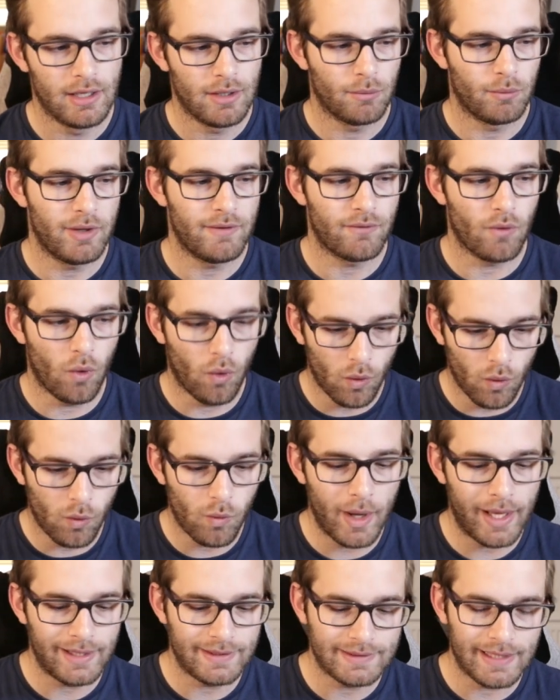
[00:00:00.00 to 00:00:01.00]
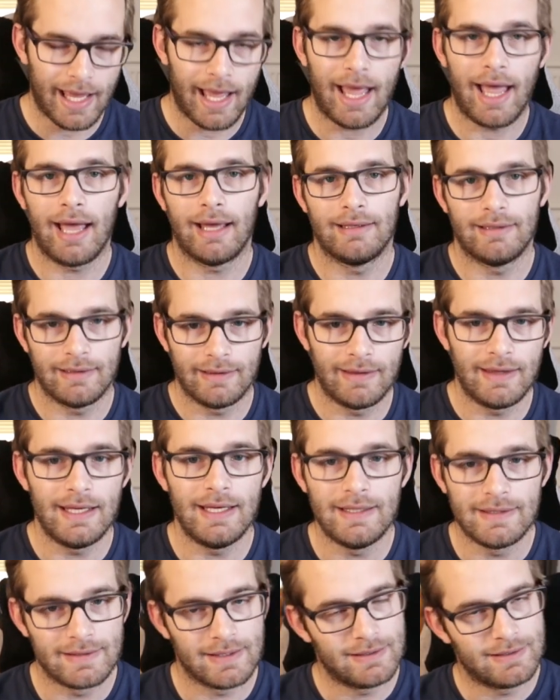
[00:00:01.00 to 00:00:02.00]
We've always had
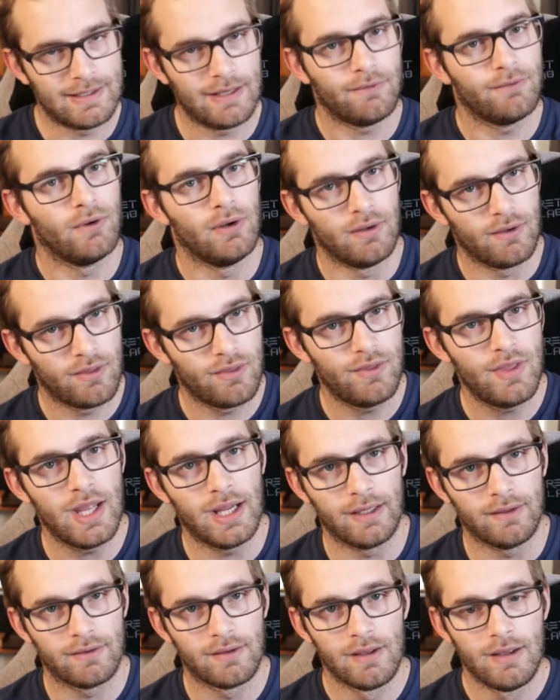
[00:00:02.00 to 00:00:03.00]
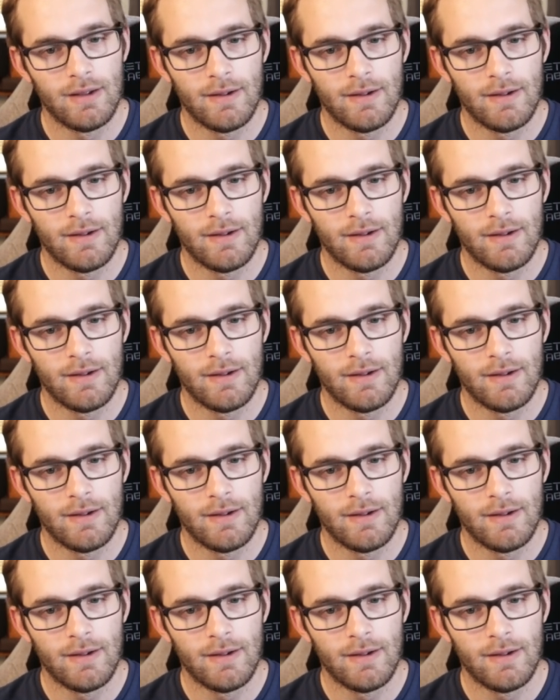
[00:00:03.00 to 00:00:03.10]
these different things.